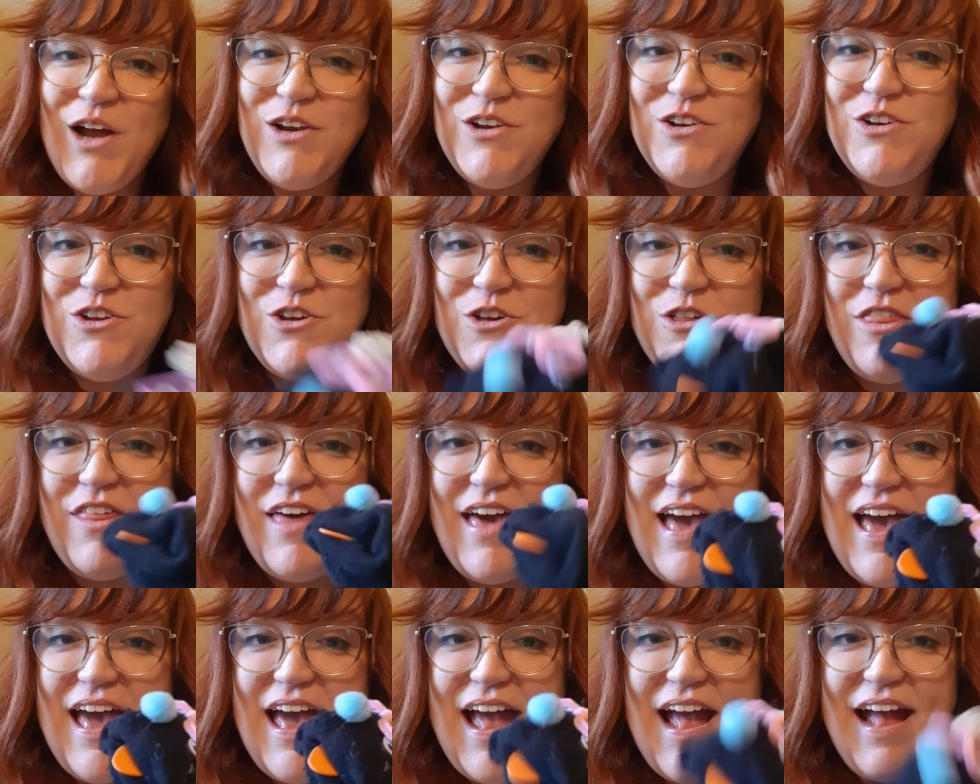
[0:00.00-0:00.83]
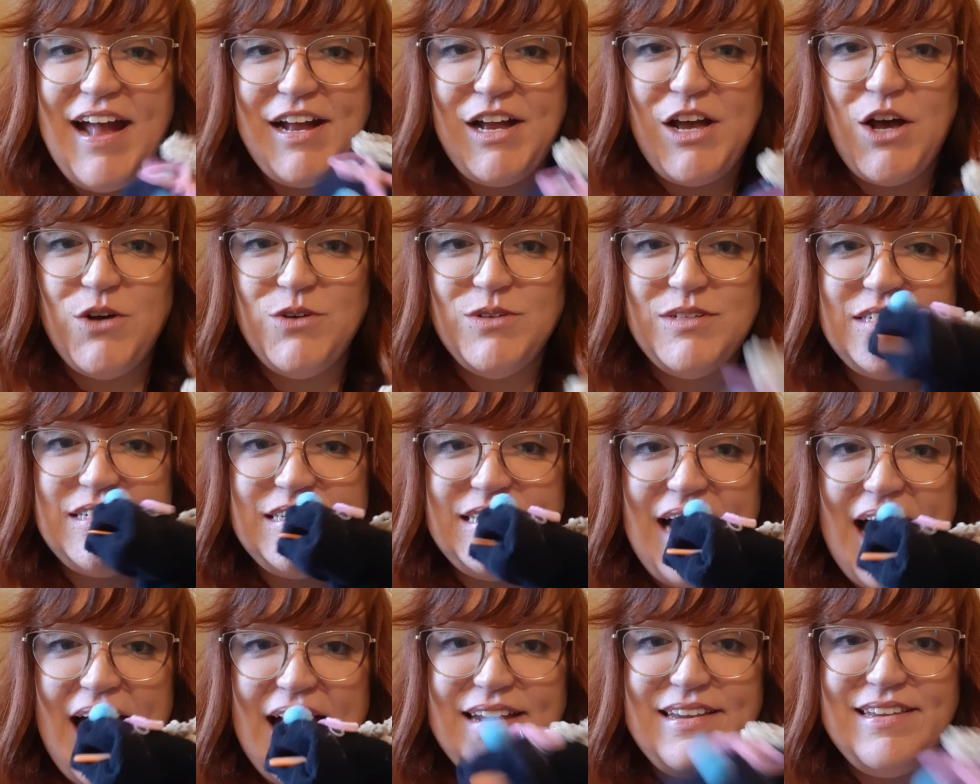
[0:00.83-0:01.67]
Do they go
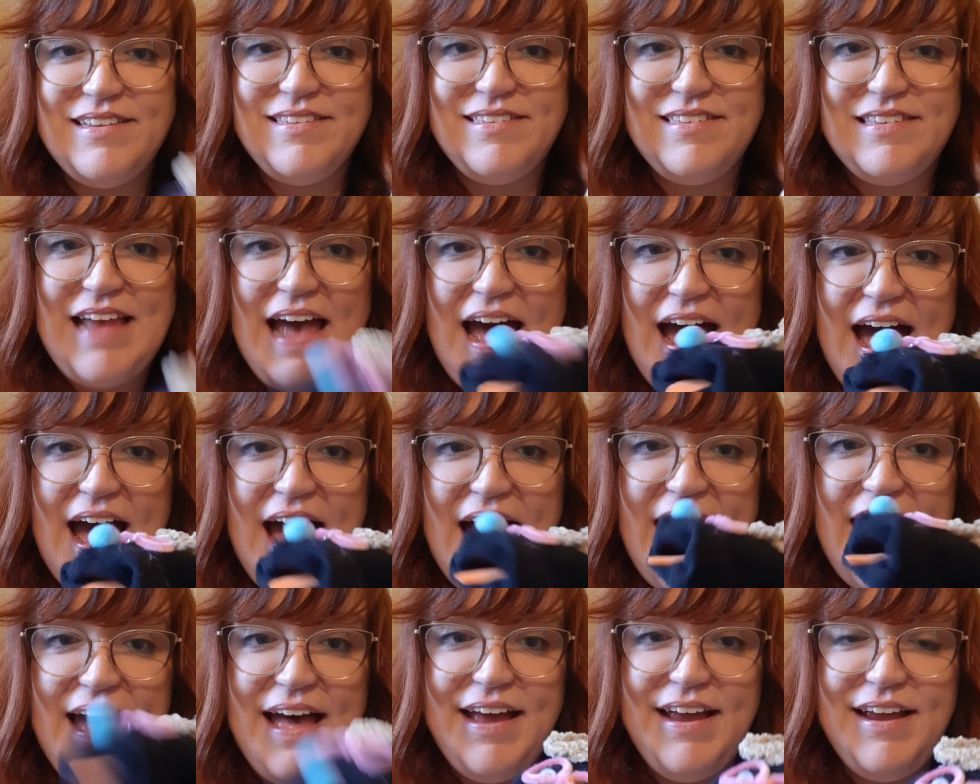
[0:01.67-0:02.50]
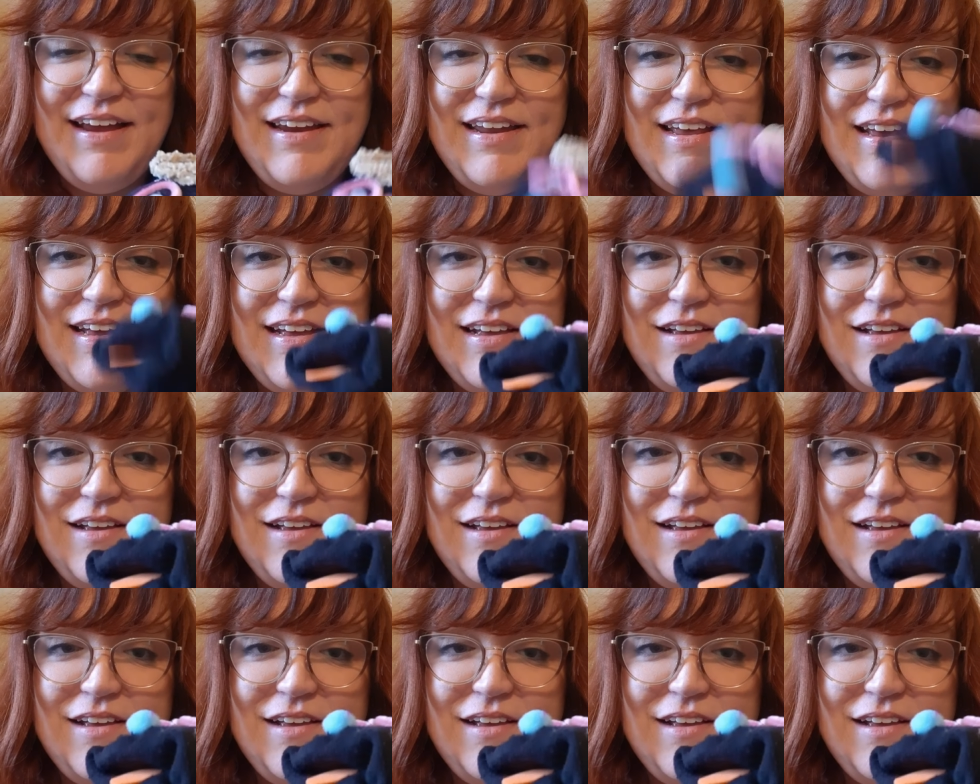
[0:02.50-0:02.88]
side to side?